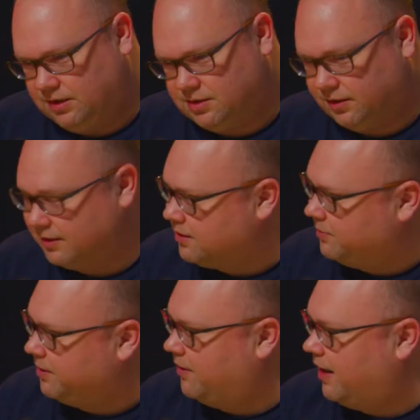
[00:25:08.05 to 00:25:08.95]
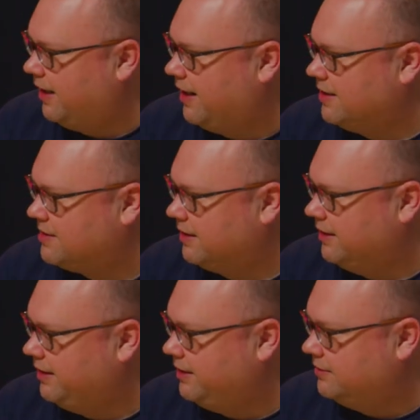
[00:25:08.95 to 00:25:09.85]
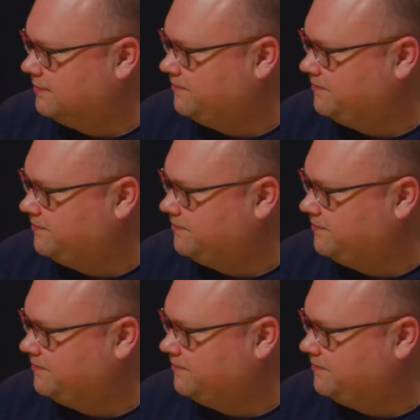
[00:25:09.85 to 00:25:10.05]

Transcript: So like W I S E?